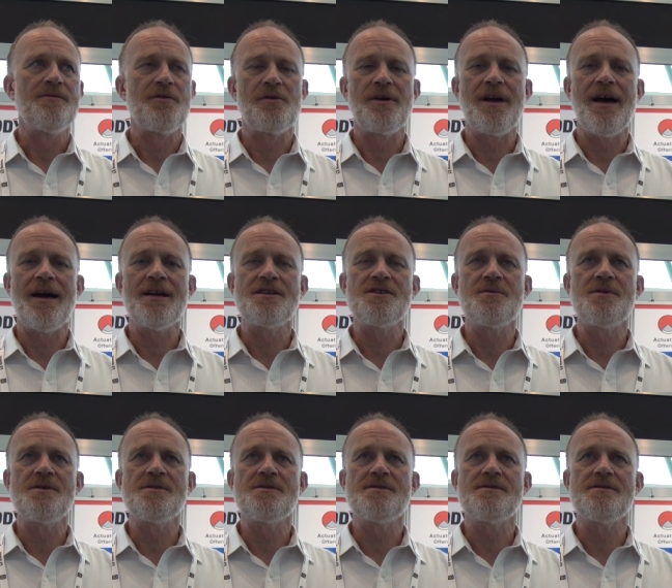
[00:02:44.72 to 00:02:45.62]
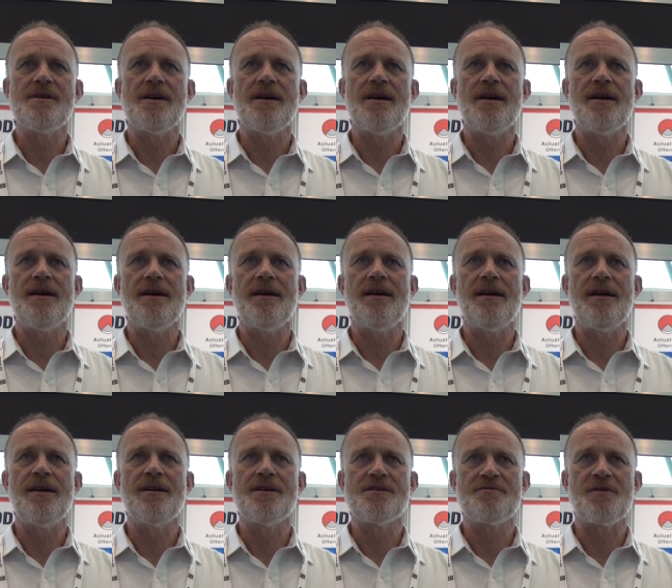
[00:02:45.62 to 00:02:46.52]
very arduous uh,
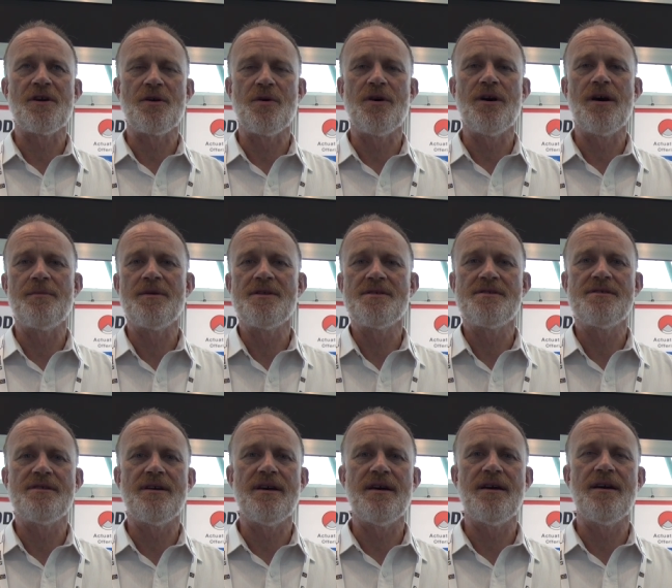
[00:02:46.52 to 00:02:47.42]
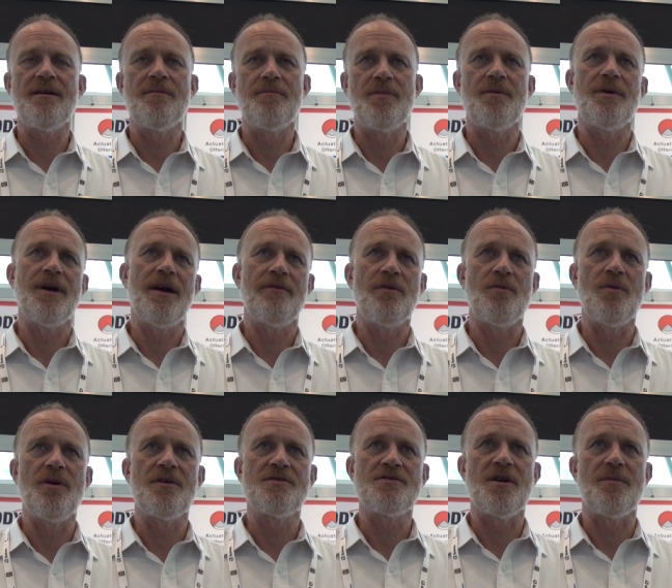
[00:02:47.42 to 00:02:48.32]
in its requirements, uh, but we have a
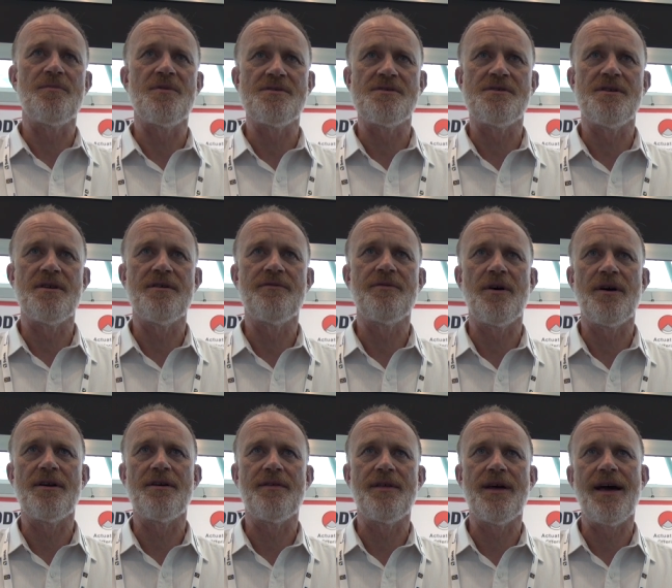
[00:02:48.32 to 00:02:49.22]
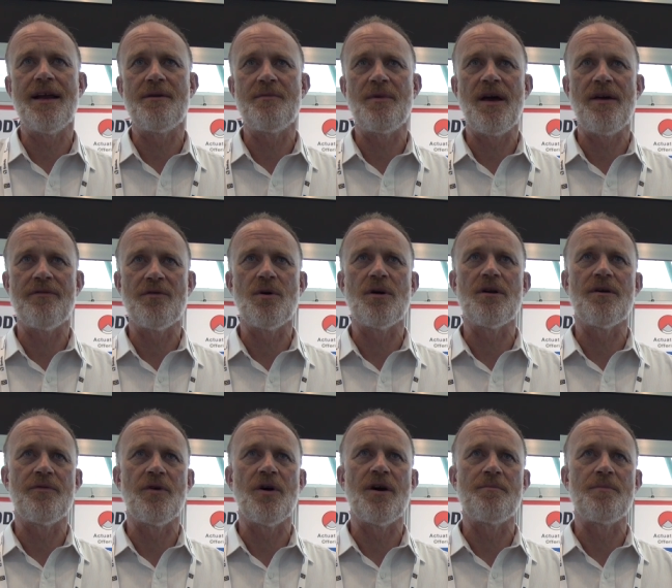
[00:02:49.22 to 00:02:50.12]
workshop that's certified to that and we have
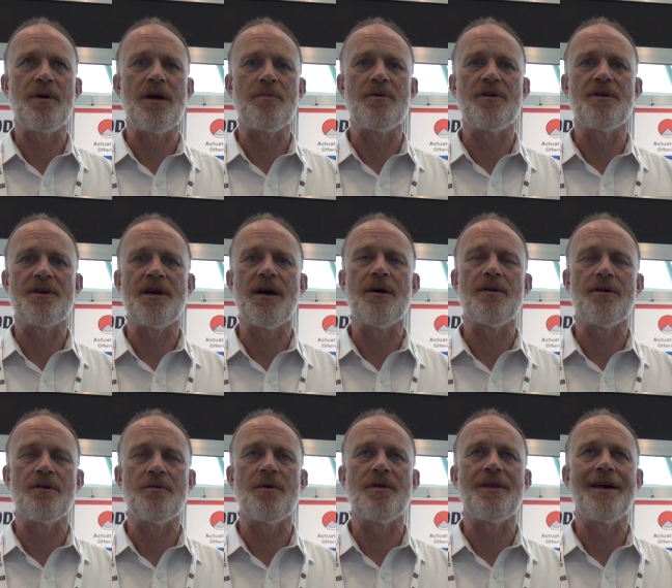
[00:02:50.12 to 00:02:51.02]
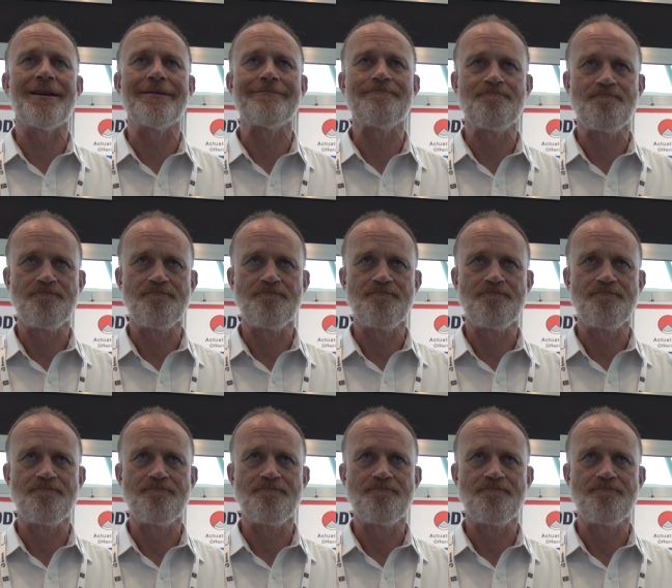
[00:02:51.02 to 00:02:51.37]
qualified people that go along with that.